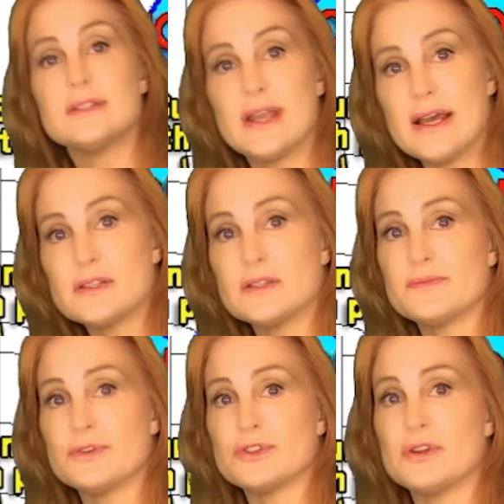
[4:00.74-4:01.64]
is NASA's
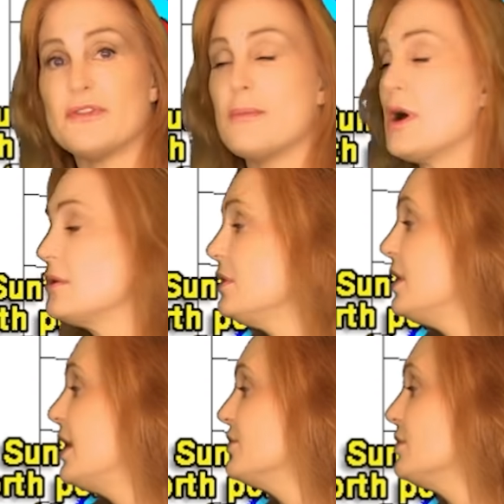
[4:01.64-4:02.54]
version of the model,
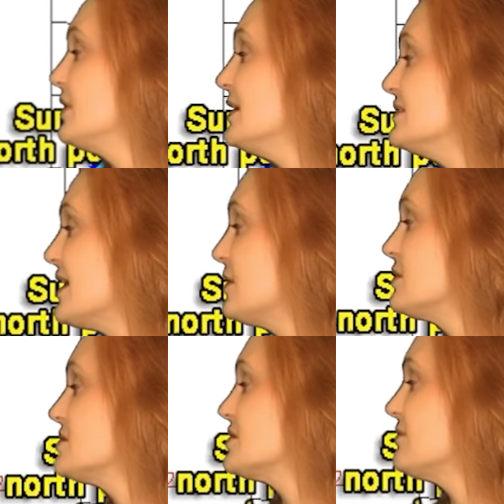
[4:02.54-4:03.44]
and you're looking down
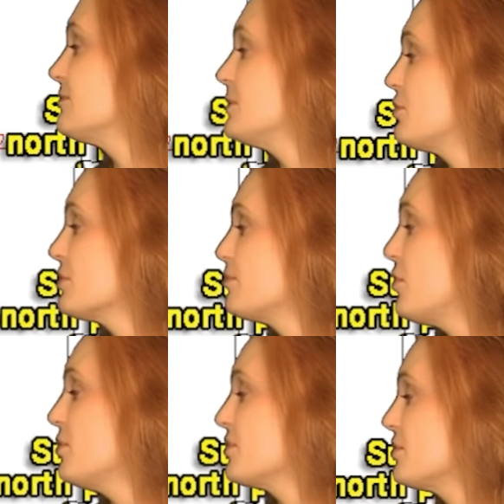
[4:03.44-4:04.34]
at the sun from the North
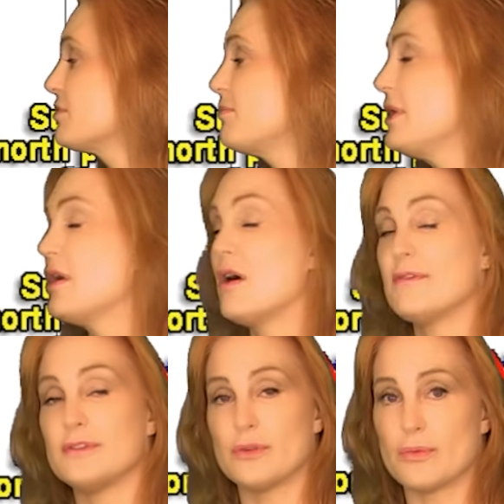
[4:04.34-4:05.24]
Pole with Earth being
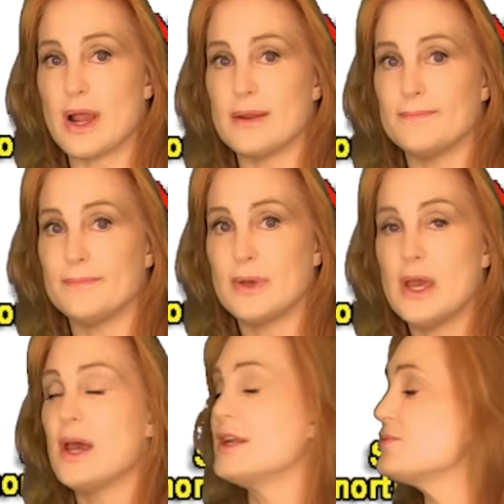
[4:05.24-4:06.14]
off to the right.
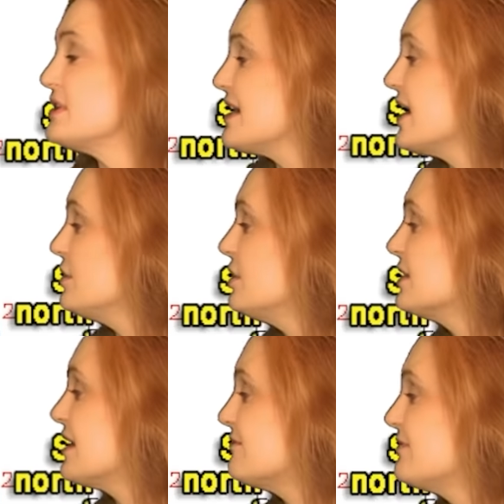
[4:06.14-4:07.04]
And as we take a look
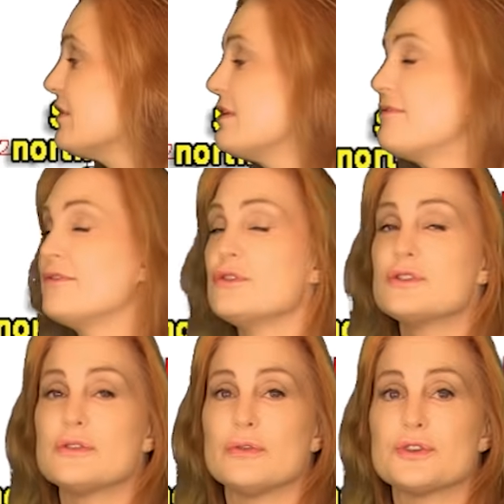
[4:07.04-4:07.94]
at that very
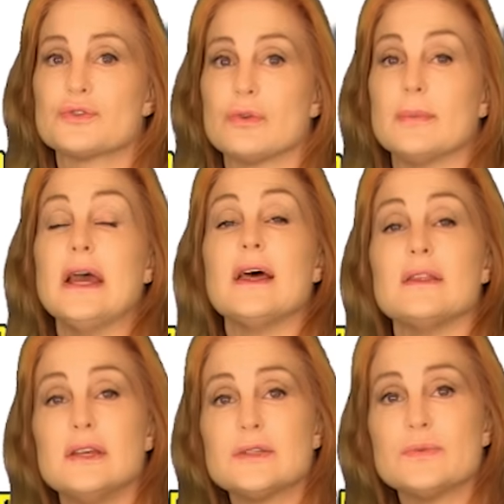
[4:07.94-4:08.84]
first solar storm,
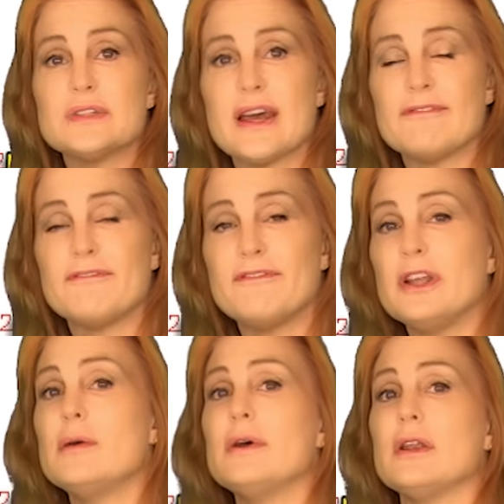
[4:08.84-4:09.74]
this was that
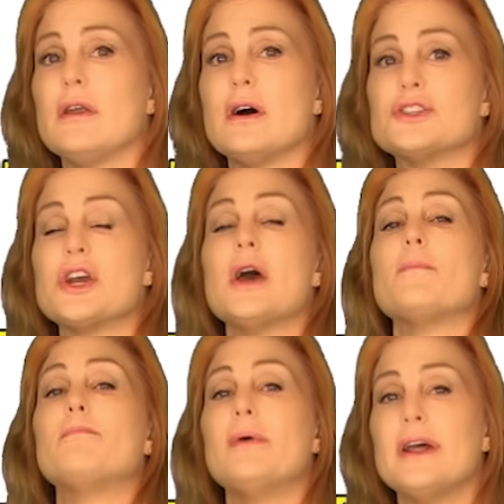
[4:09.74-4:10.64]
filament launch,
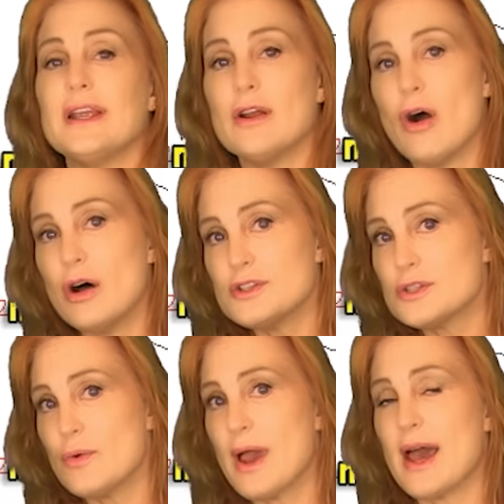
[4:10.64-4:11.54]
but it
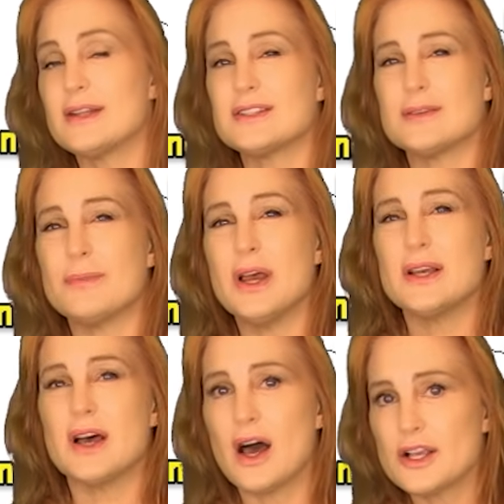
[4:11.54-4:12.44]
also had some
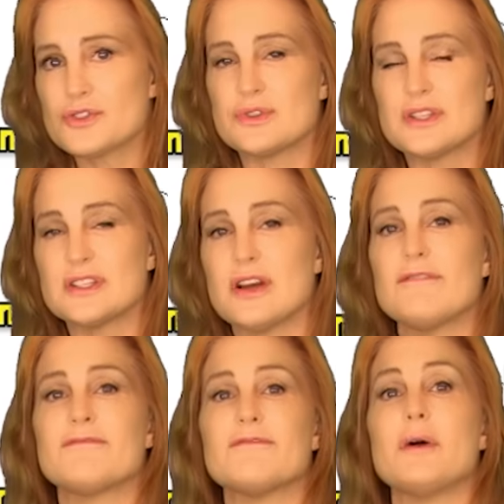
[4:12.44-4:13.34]
extra
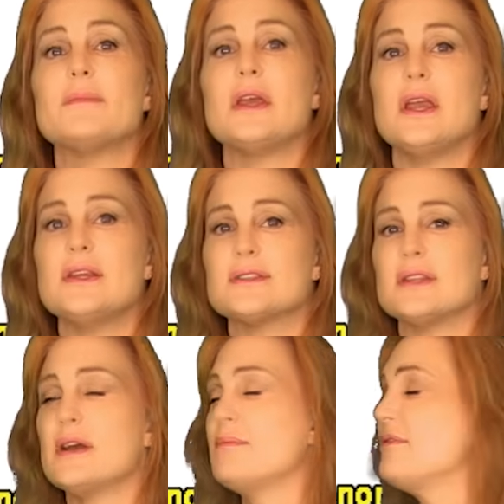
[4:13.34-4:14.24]
stuff from the east
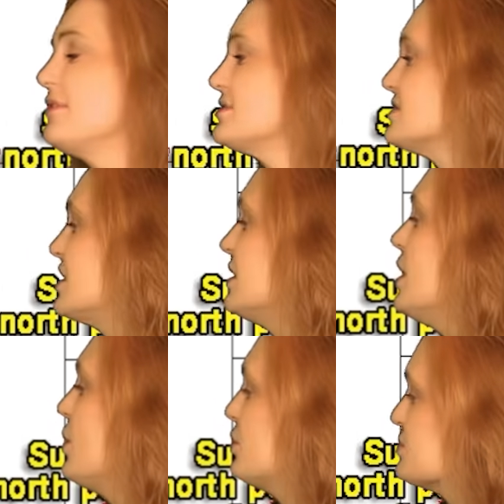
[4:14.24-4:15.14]
limb of the sun,
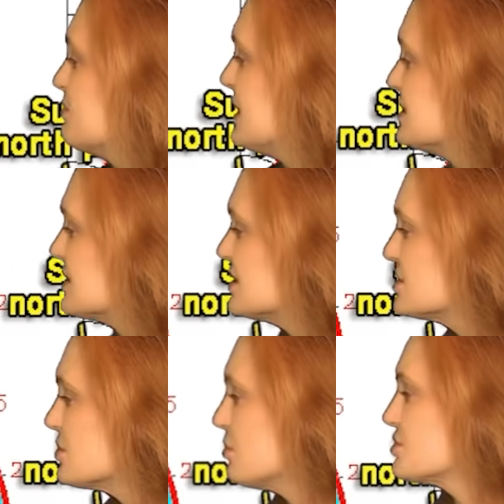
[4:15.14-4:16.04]
which means that
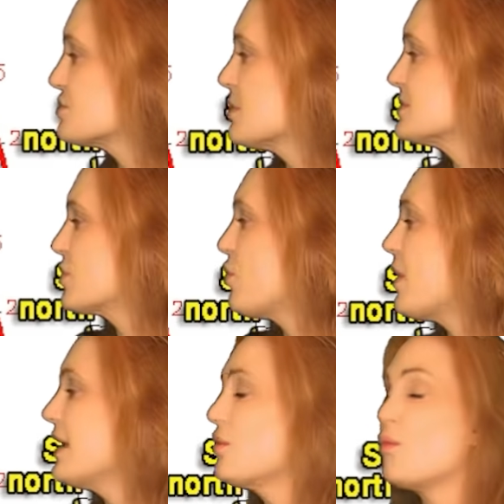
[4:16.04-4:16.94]
this solar storm is
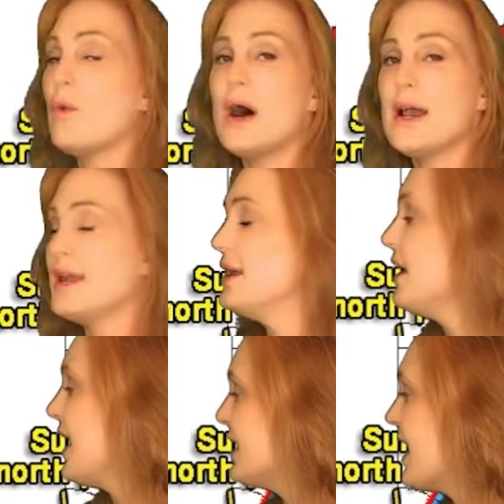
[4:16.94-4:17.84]
quite wide.
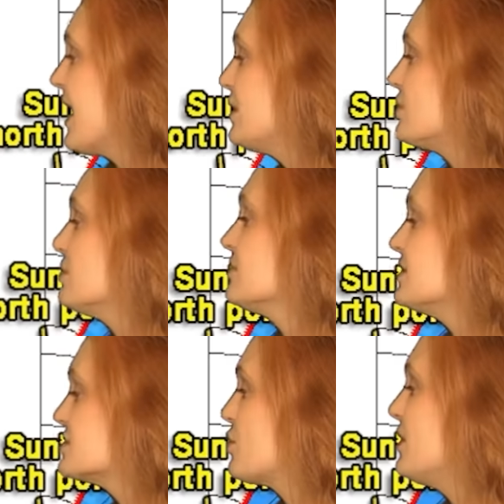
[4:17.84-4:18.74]
And at Earth,
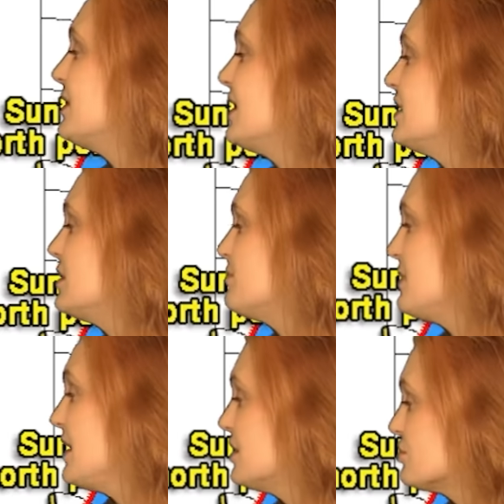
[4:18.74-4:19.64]
it's going to end up
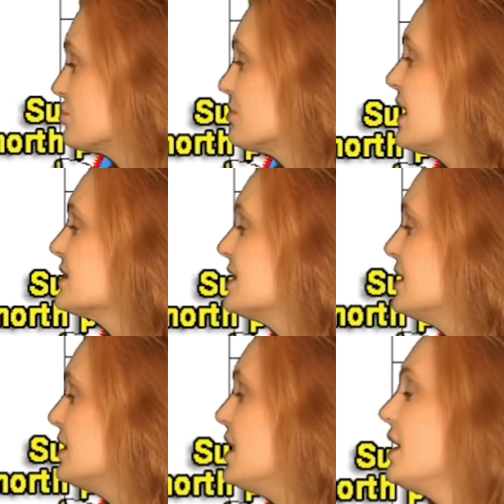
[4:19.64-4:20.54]
being a direct
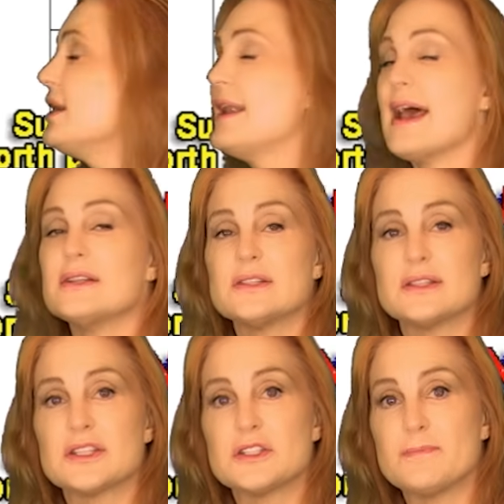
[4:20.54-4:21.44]
hit.
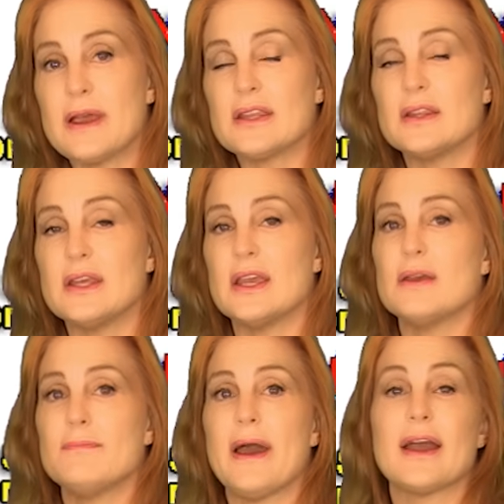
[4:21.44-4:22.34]
NASA's expecting the
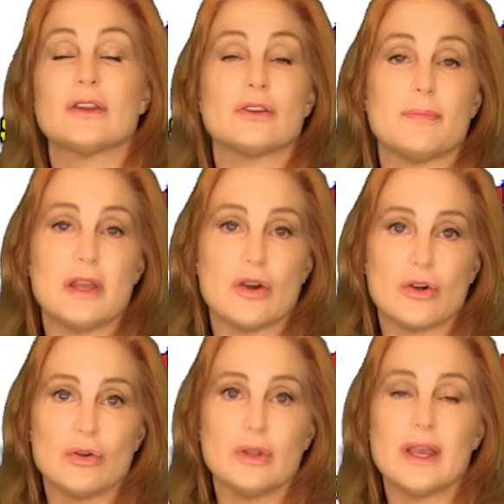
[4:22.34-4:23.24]
impact to be
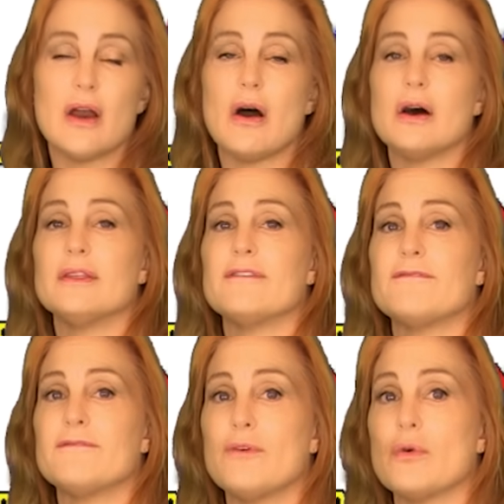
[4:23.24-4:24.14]
early on the
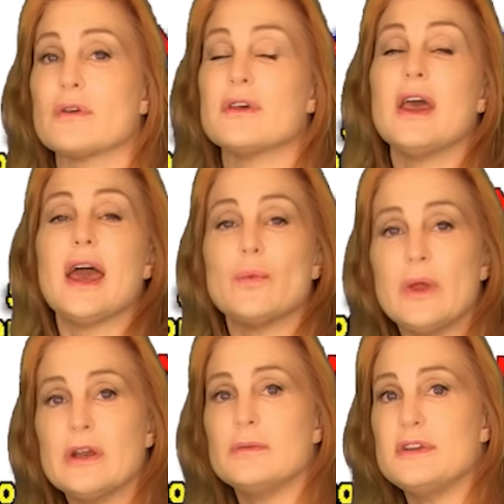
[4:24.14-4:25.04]
4th, and
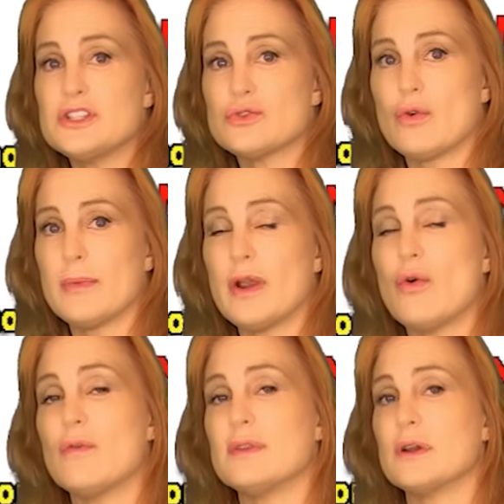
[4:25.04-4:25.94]
we could be storming
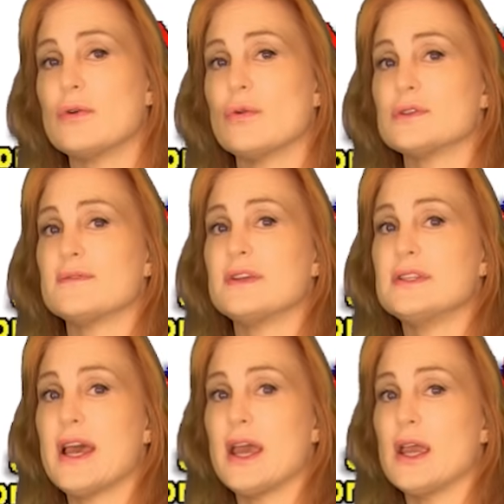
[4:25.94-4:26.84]
over the course of the
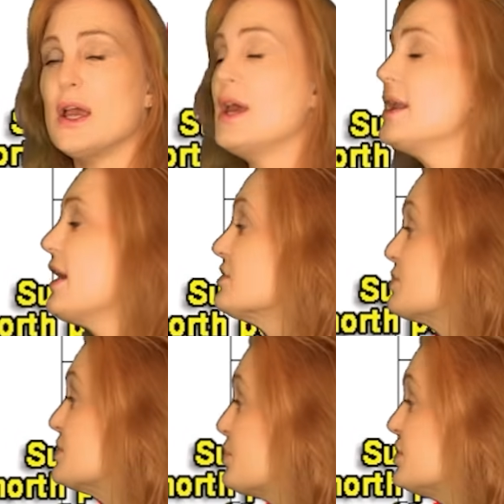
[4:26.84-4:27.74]
day. Now,
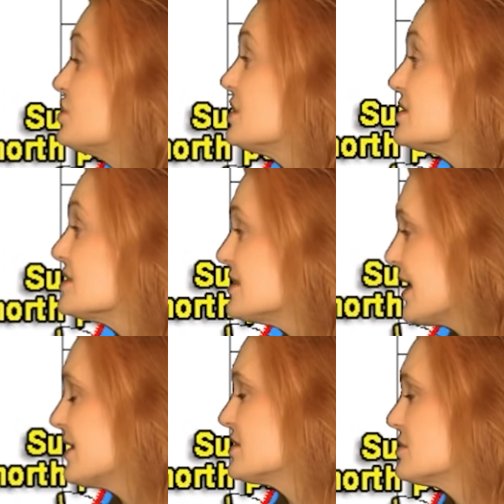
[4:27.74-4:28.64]
as we switch to the
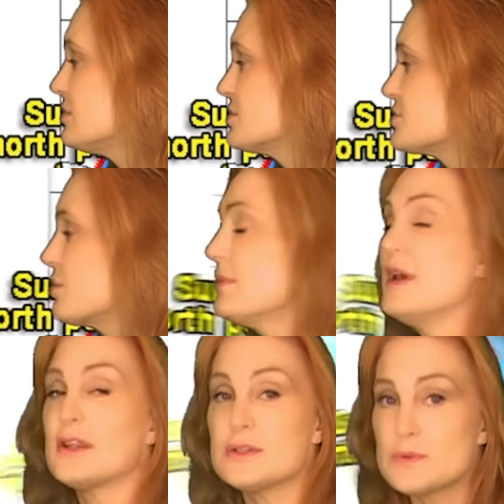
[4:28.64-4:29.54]
second solar storm,
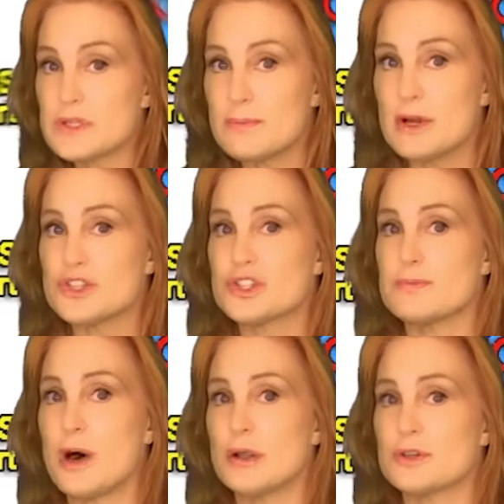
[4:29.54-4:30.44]
this was a much
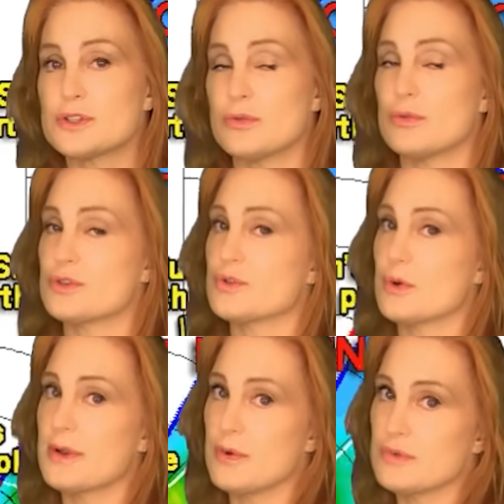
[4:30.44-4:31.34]
smaller solar
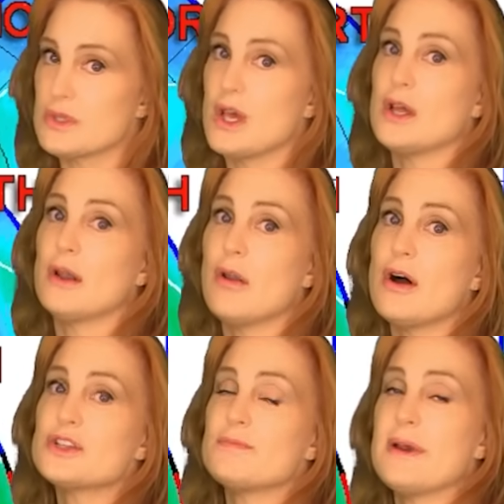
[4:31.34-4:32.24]
storm, and it was
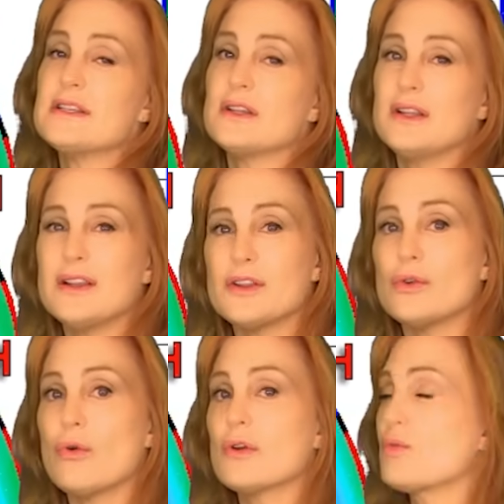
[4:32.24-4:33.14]
launched basically to the
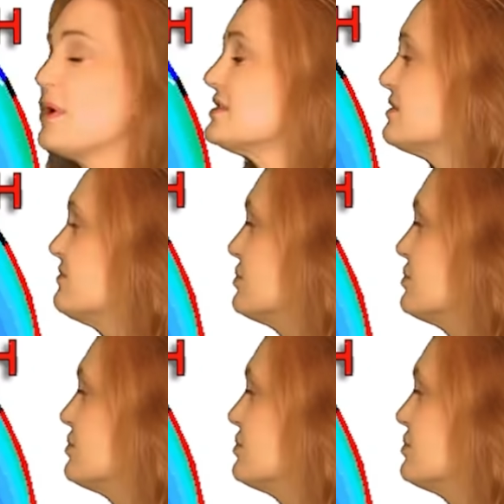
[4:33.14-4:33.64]
northwest